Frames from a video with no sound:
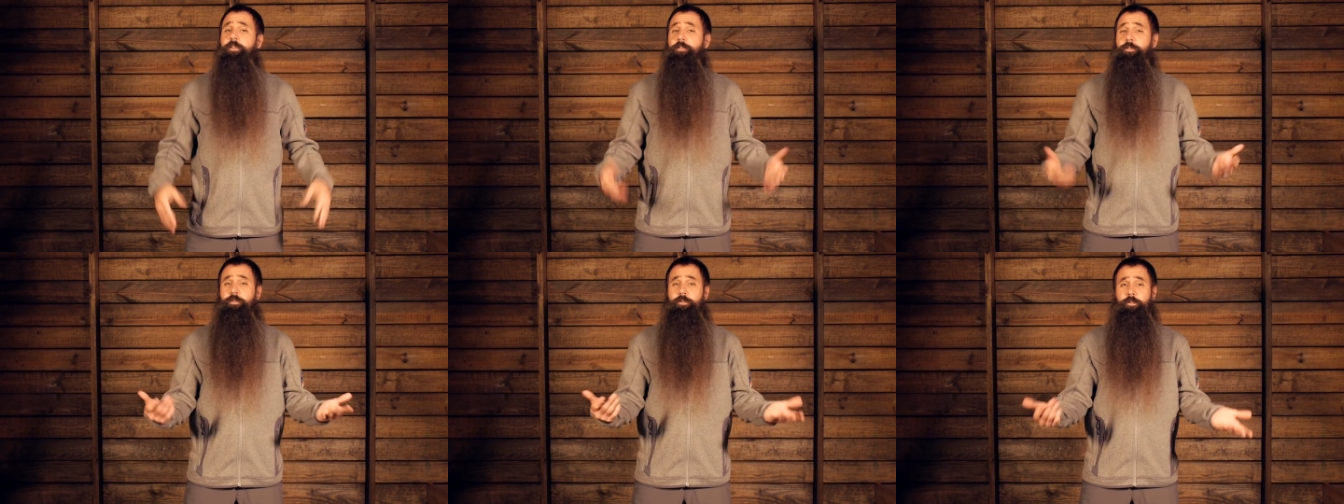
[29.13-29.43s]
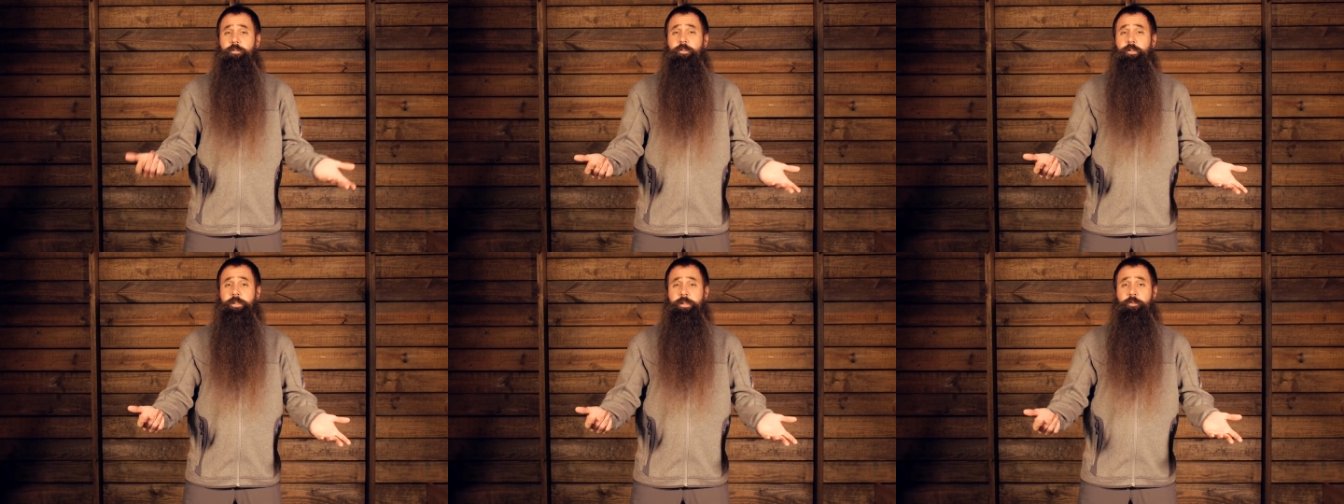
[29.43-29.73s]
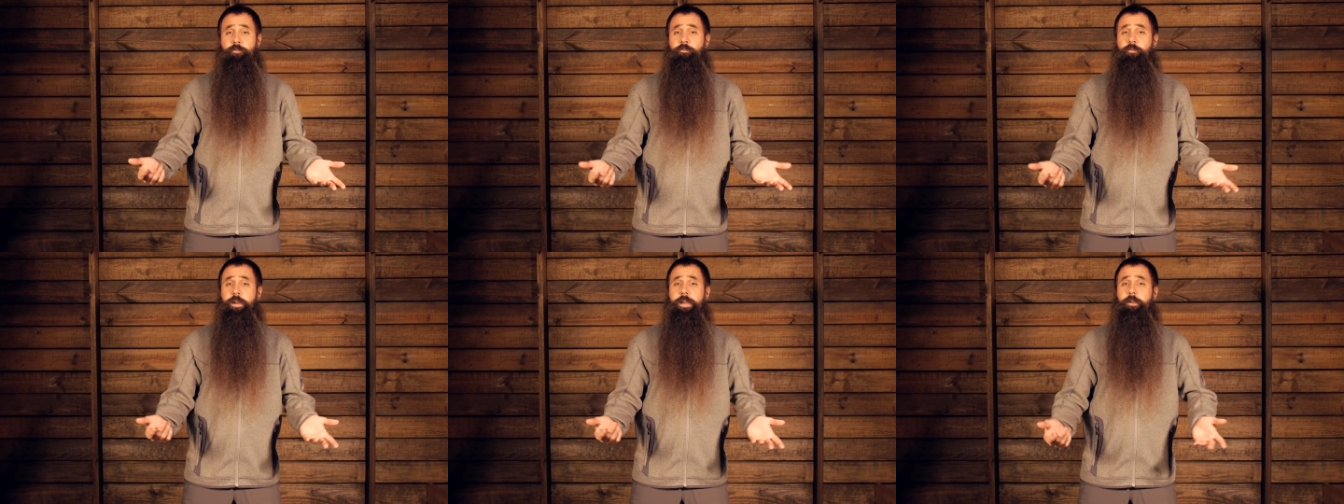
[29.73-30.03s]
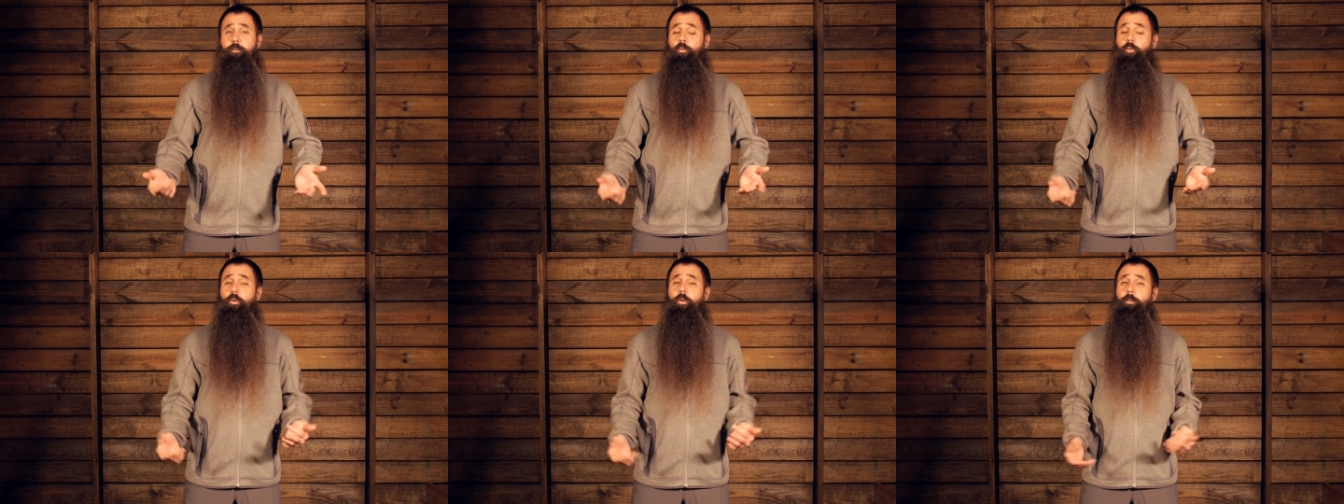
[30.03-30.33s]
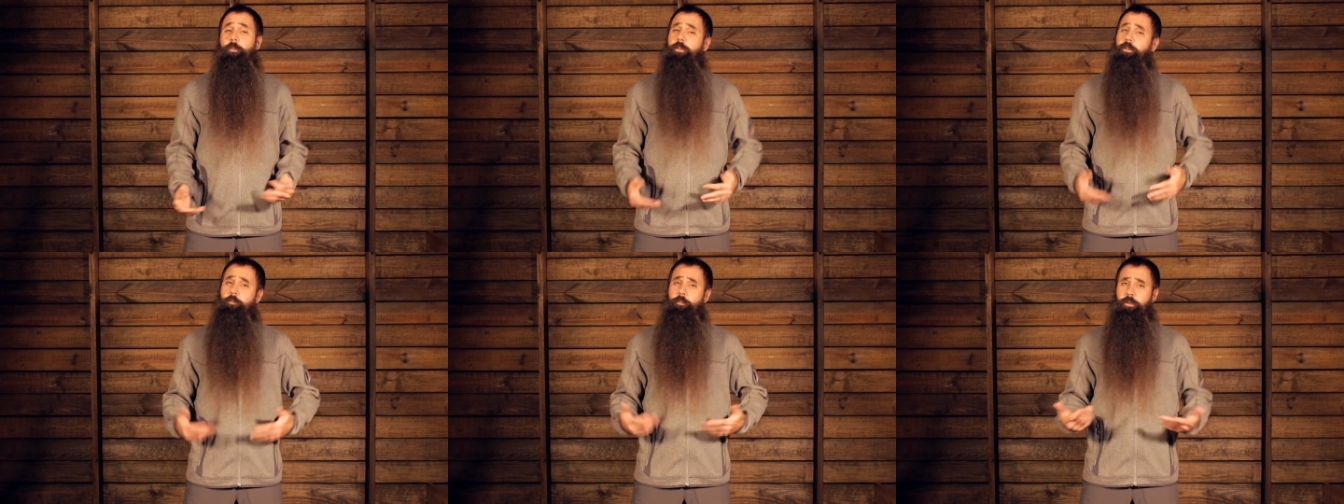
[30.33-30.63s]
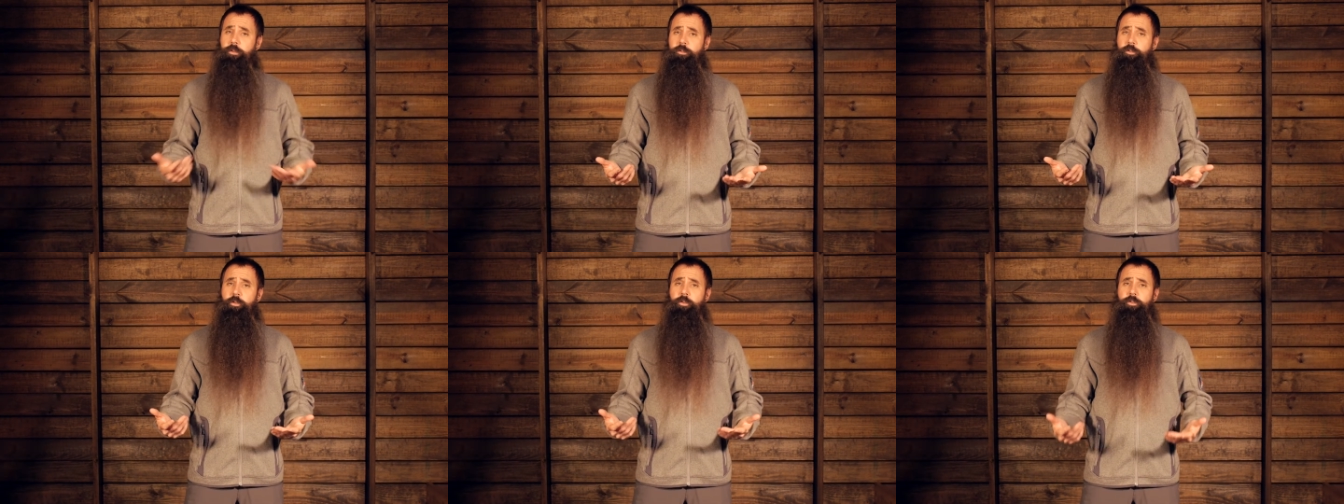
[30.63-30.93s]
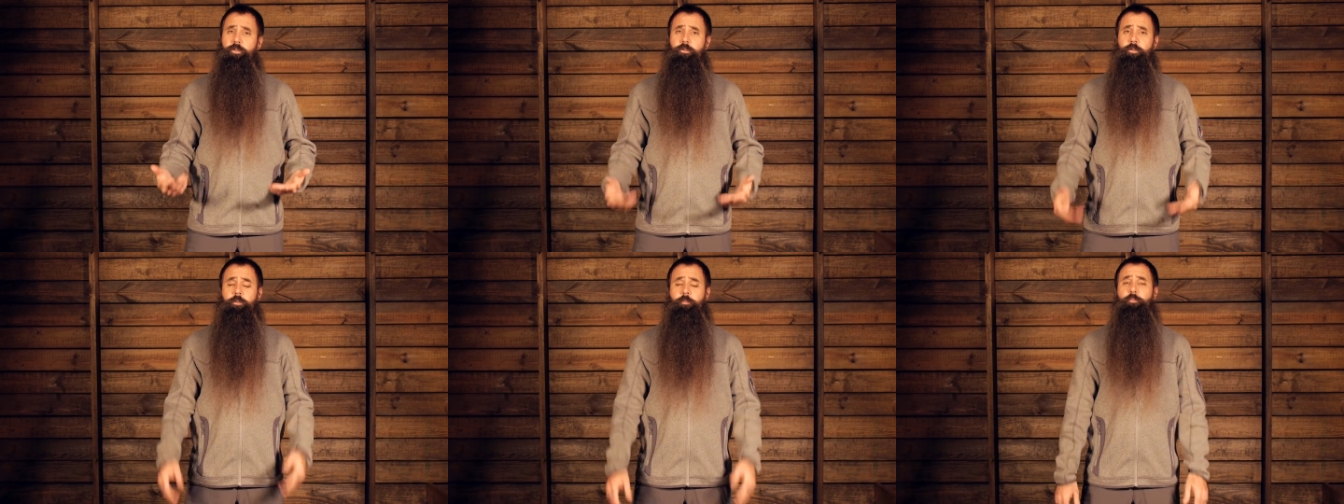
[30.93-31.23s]
certainly great warmth, but it's
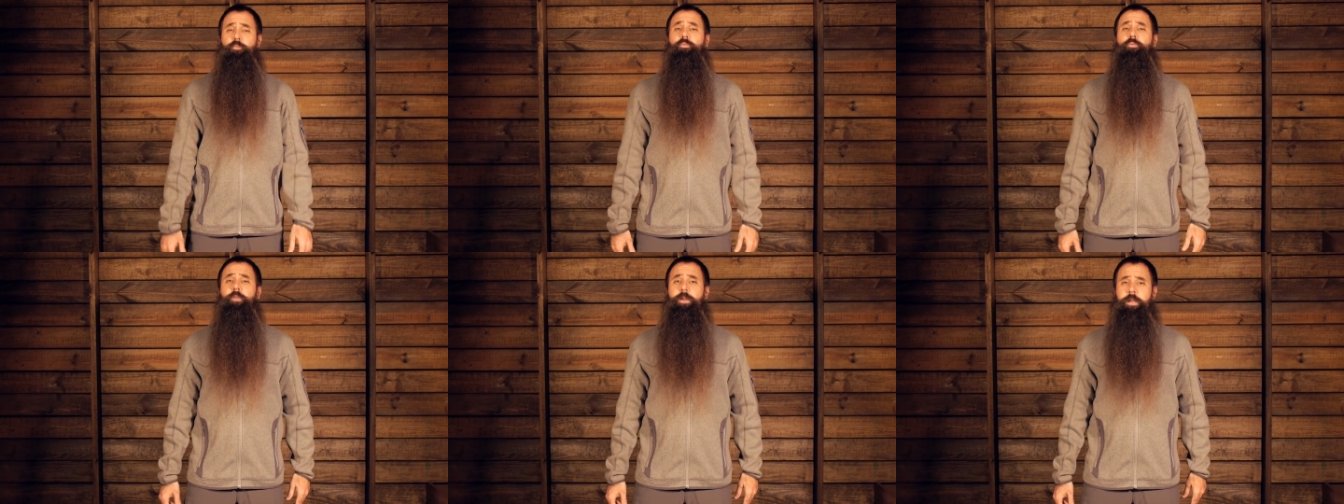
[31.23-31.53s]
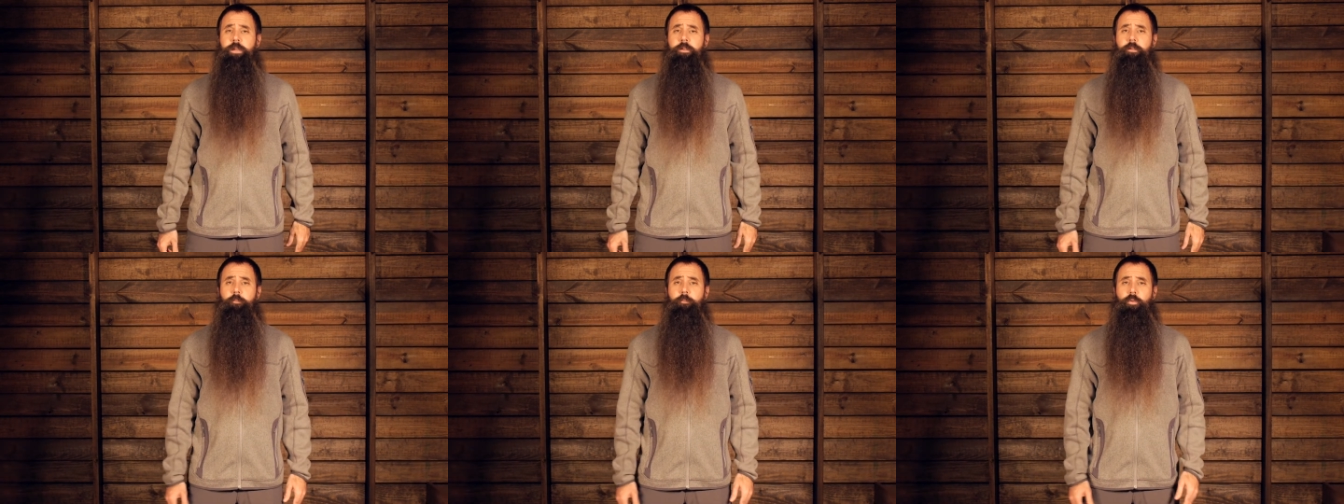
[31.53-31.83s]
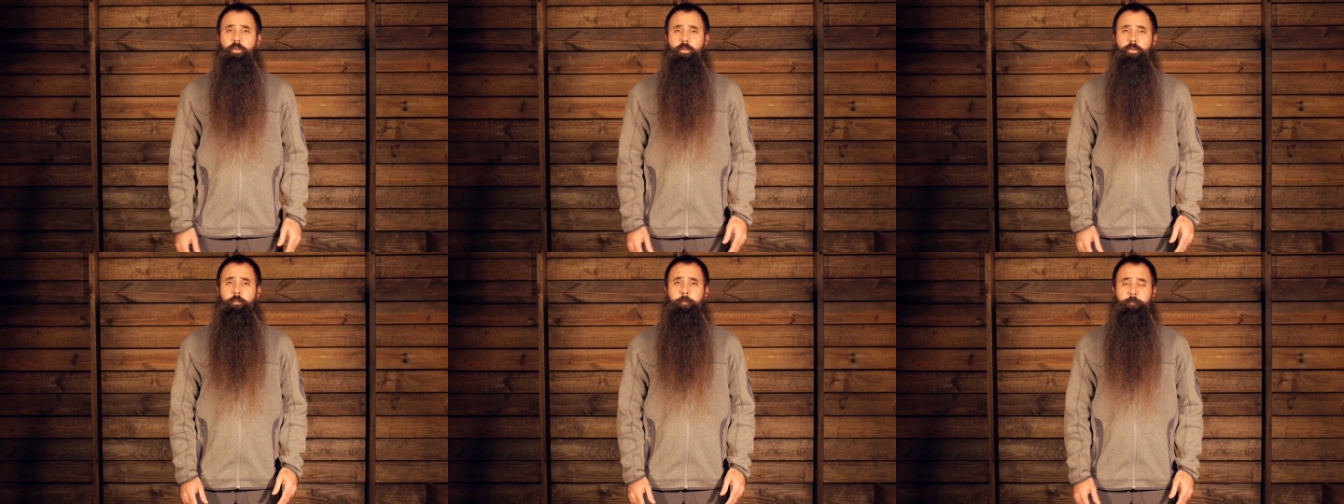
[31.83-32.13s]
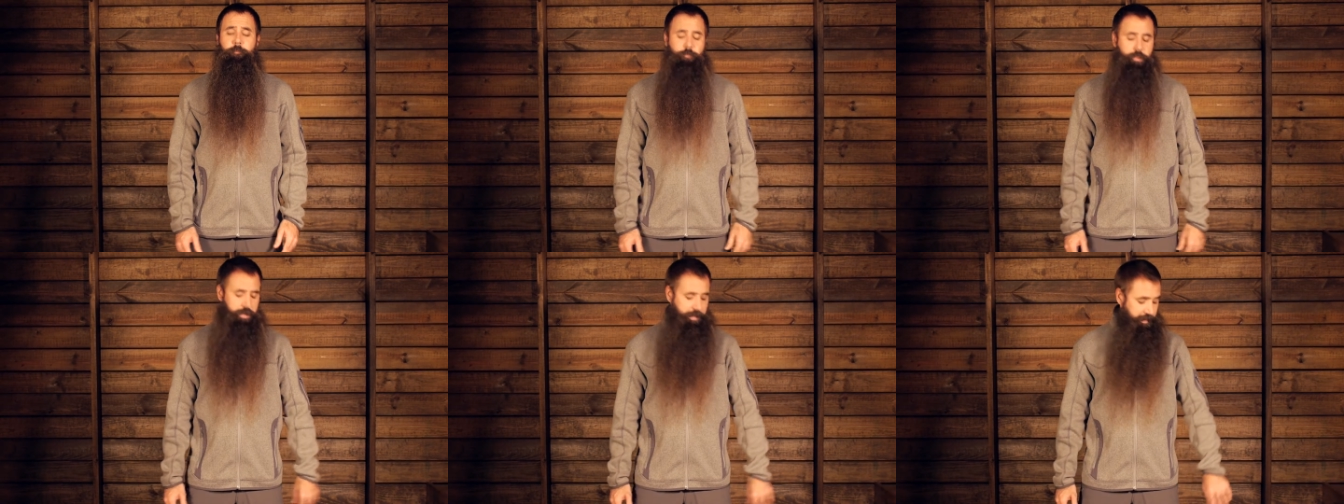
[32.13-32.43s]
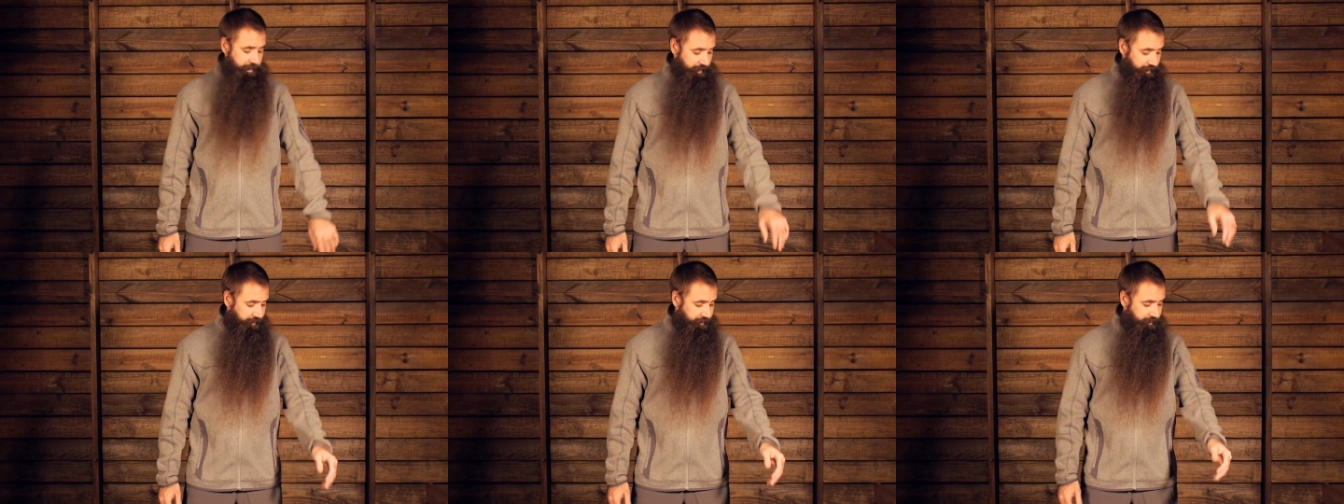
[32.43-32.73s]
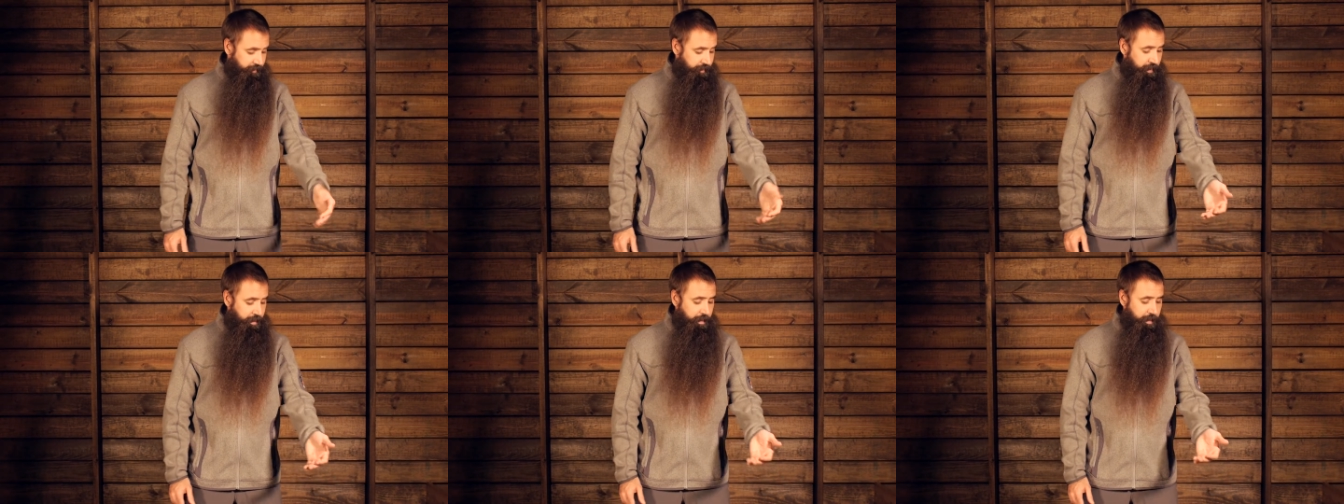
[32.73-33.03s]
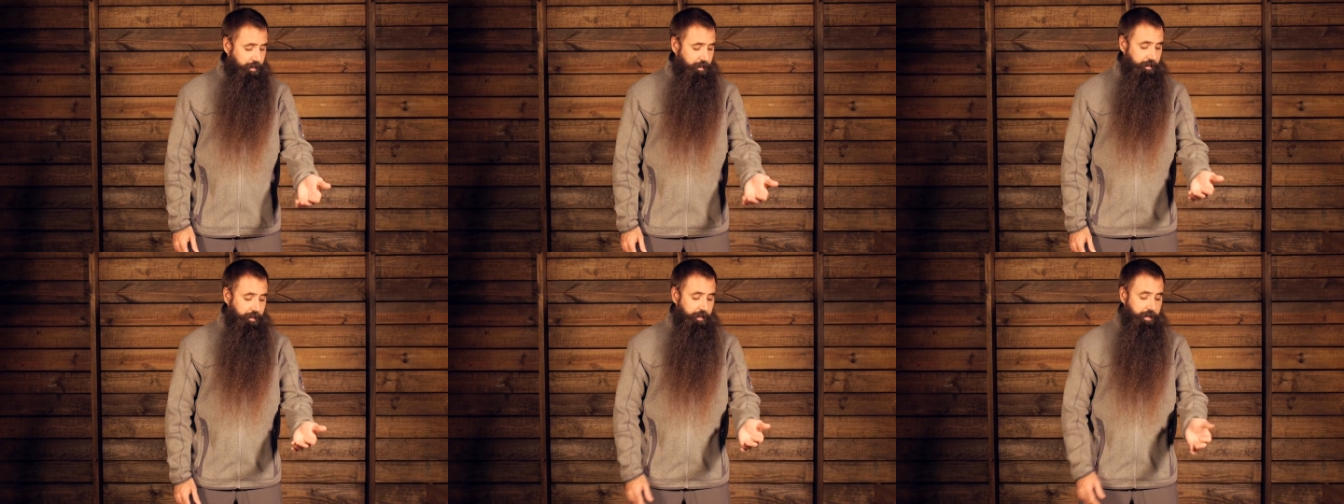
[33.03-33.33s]
also a breathable piece.
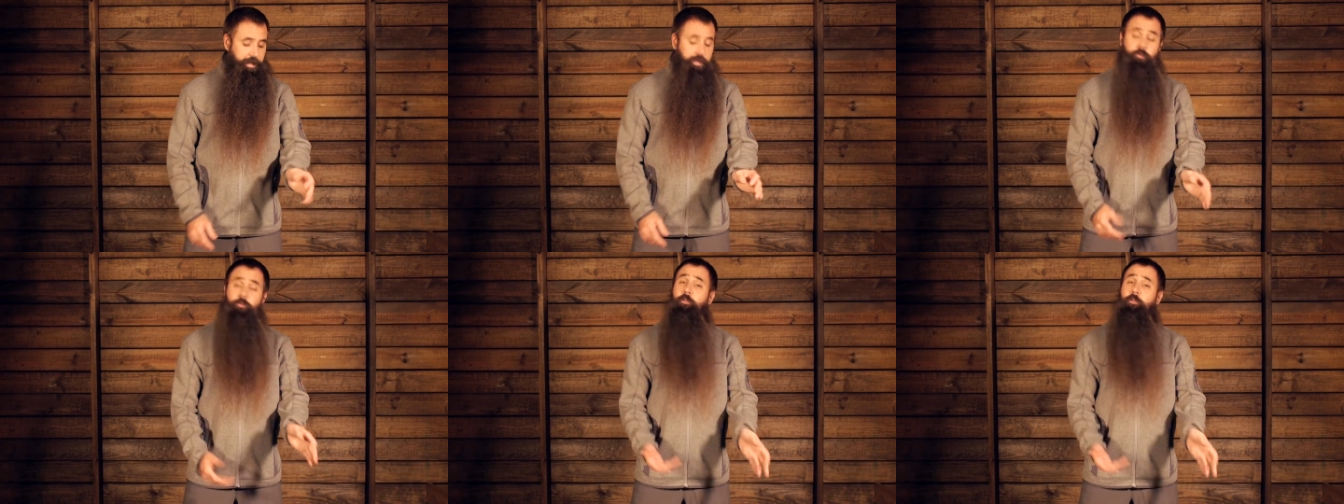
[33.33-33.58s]
As